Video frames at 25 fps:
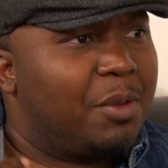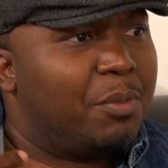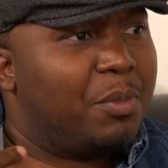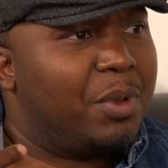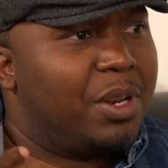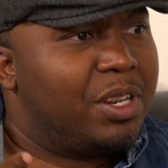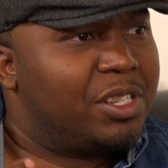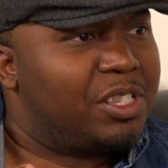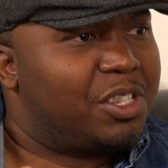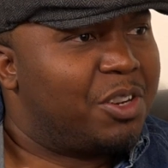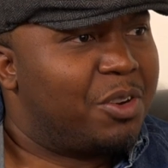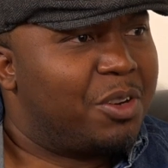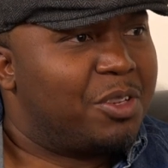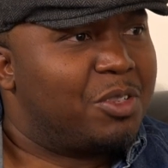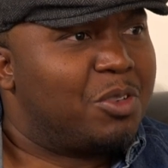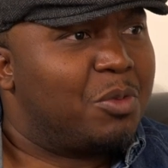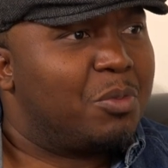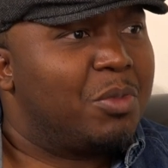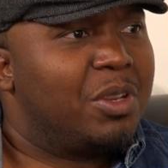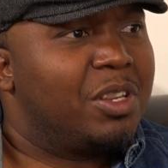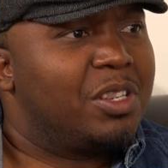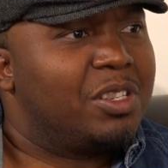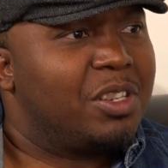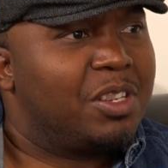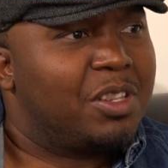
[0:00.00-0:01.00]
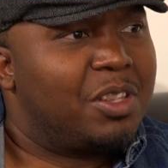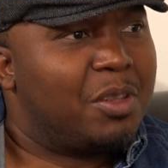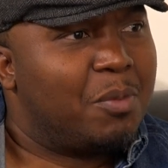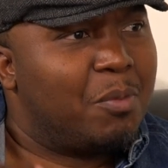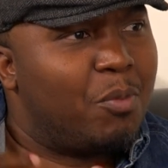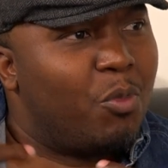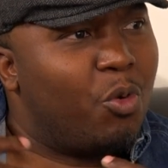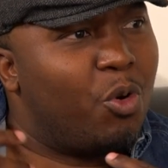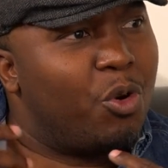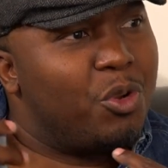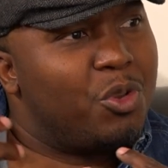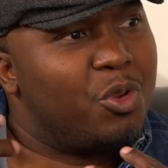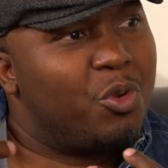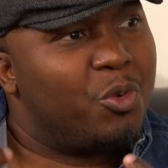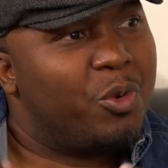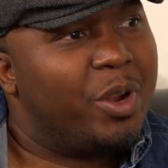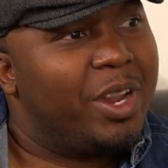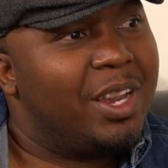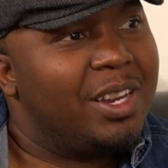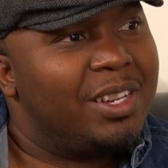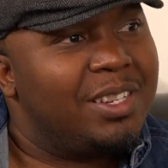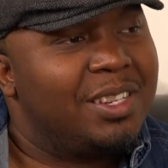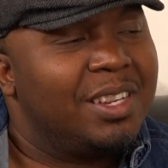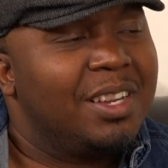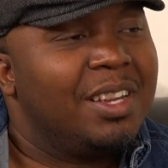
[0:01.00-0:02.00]
ministering to me. He said, the more you
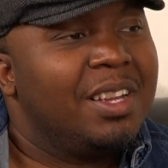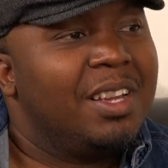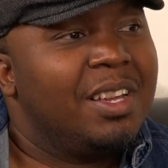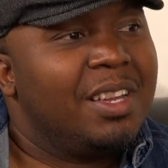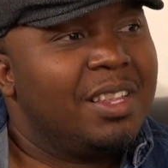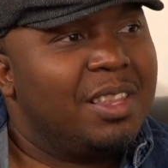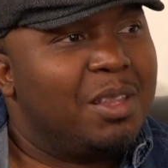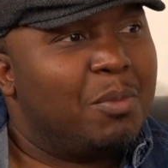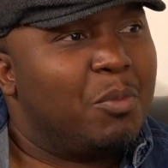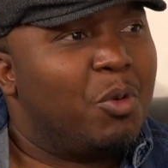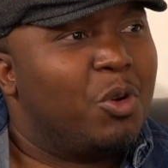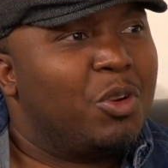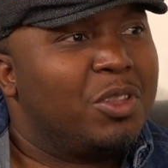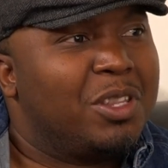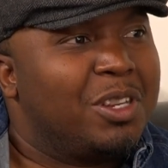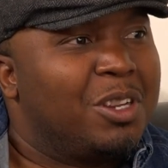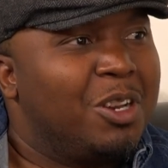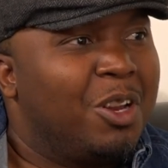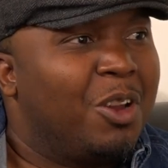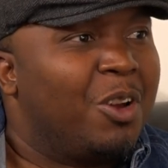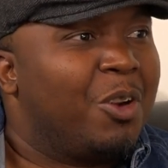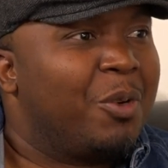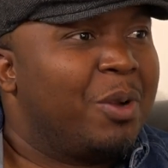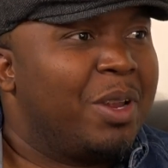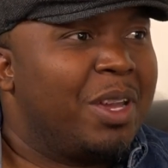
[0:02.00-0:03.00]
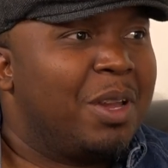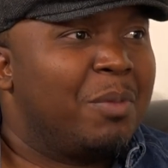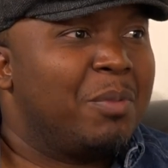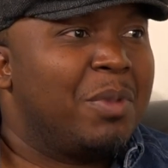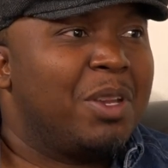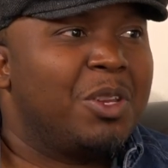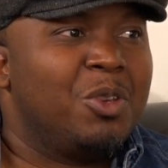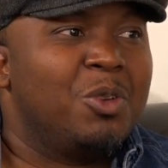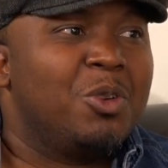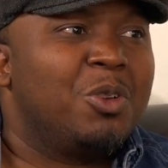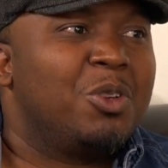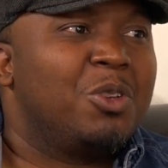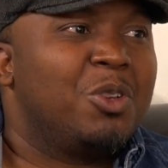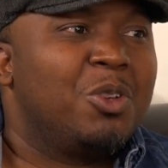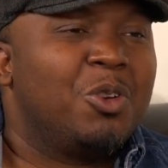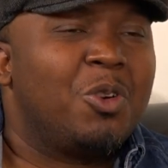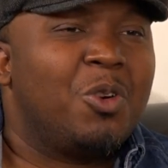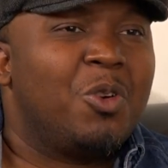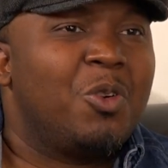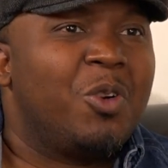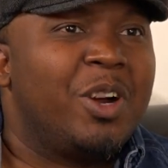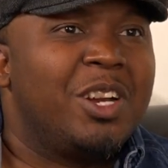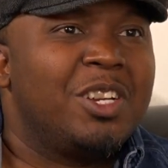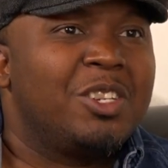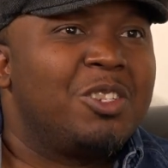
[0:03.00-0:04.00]
wait, the more the glory. I mean, you
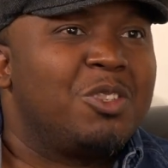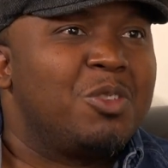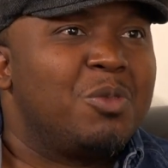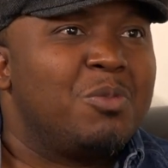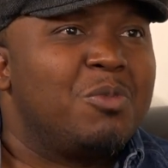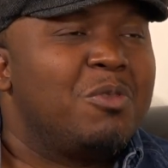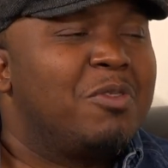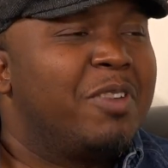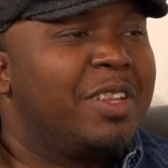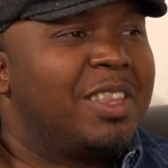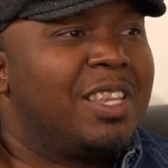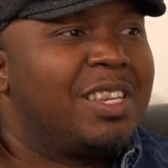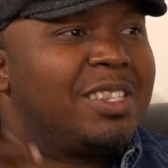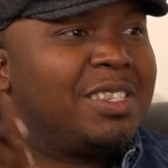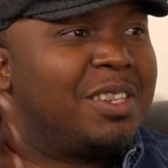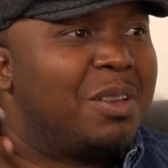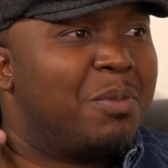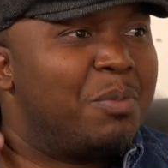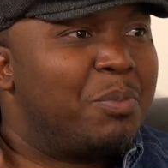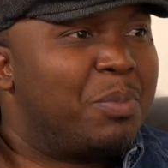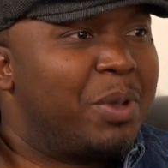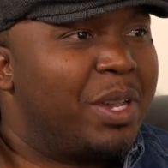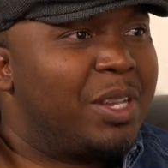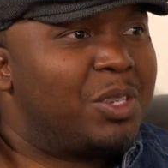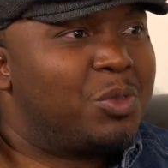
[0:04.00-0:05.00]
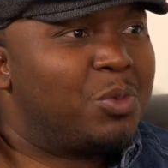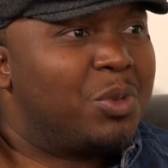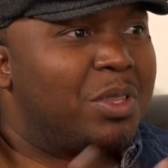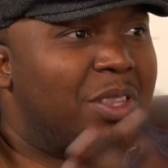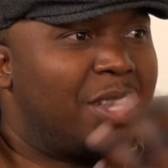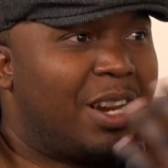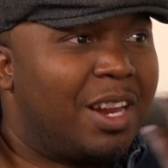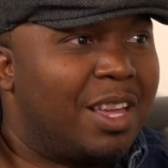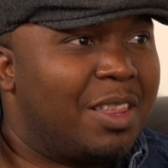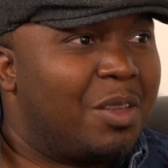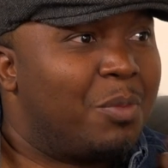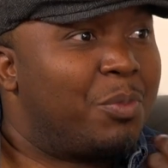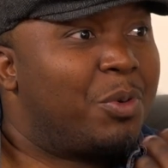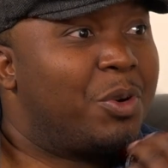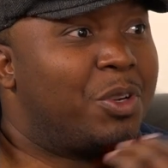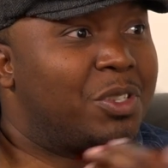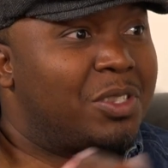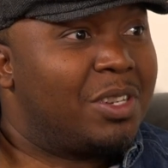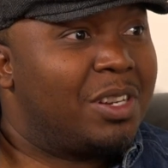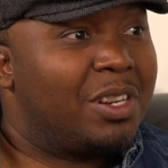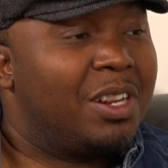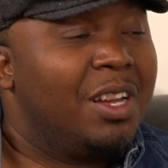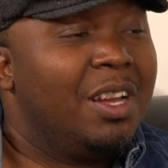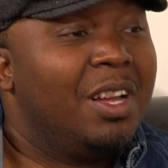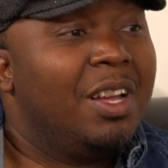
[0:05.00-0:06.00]
don't want to move at the same pace with another
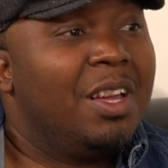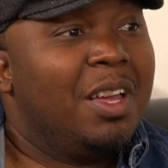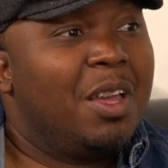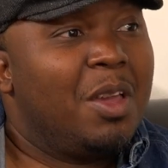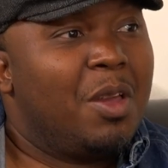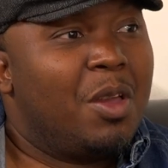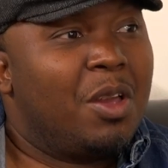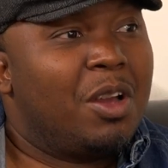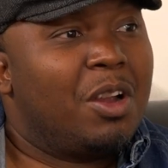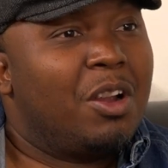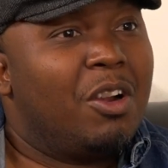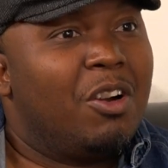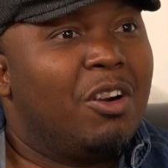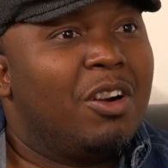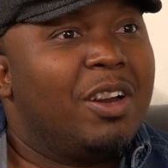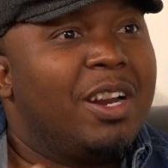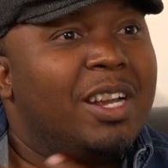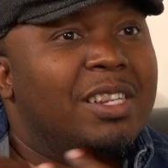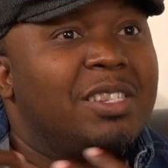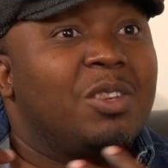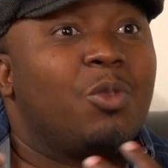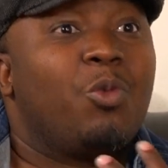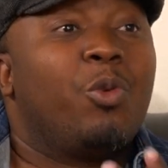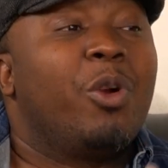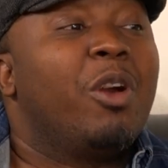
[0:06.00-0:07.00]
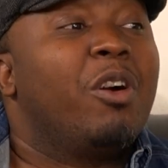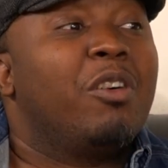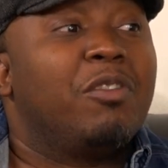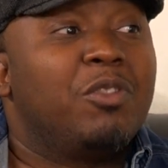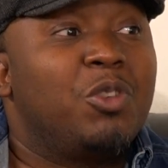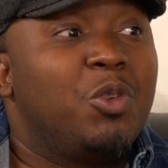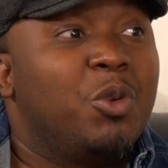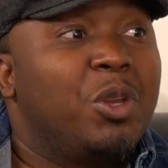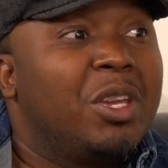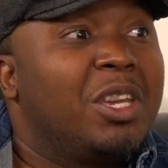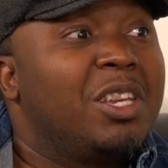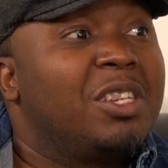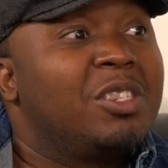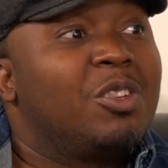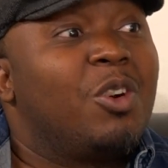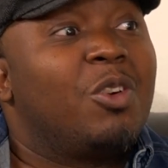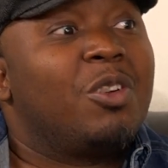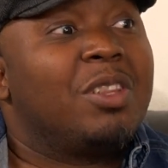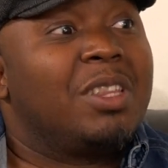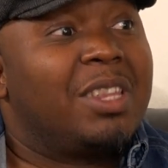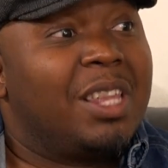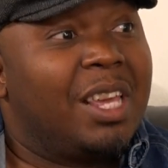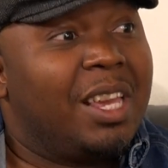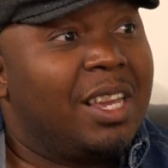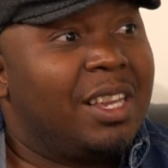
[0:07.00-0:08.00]
person. God has a way of doing his
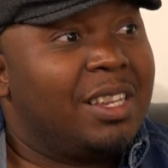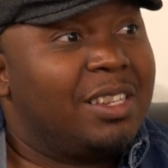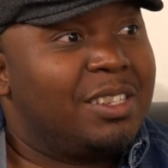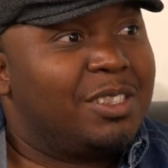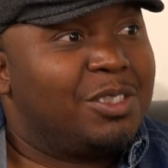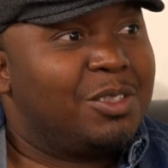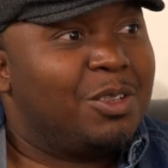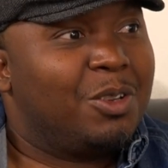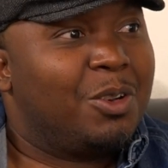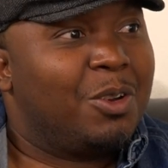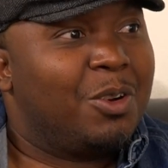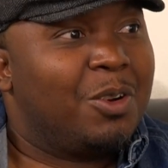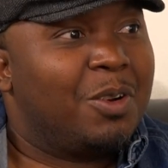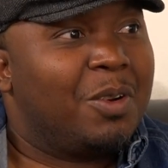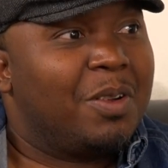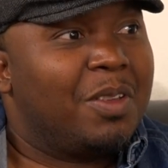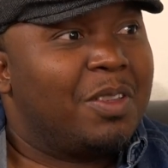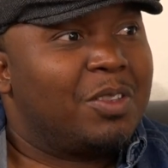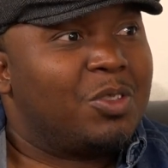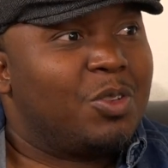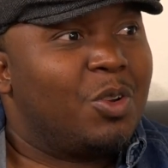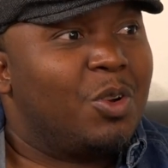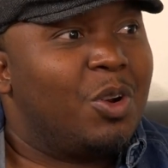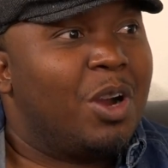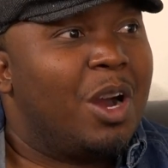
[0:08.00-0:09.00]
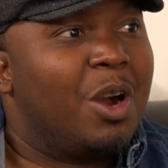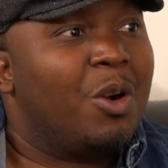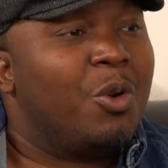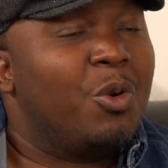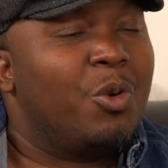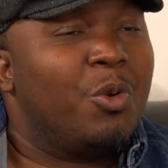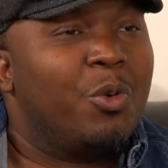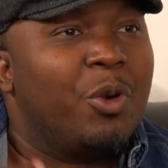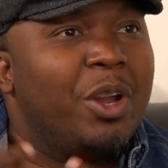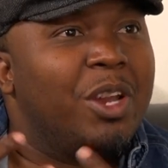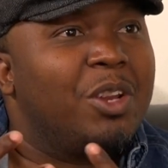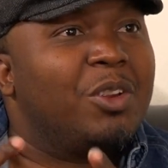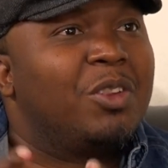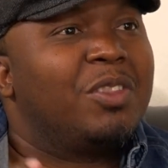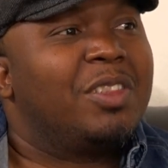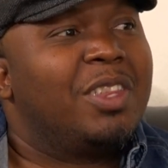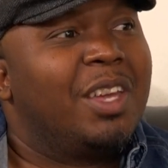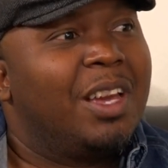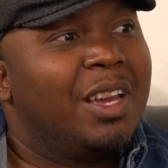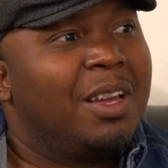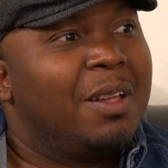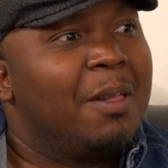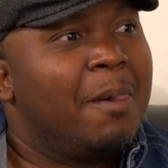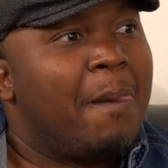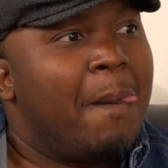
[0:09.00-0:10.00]
own things, you know. So I'll wait on
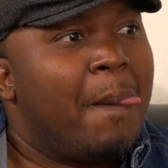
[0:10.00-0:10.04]
the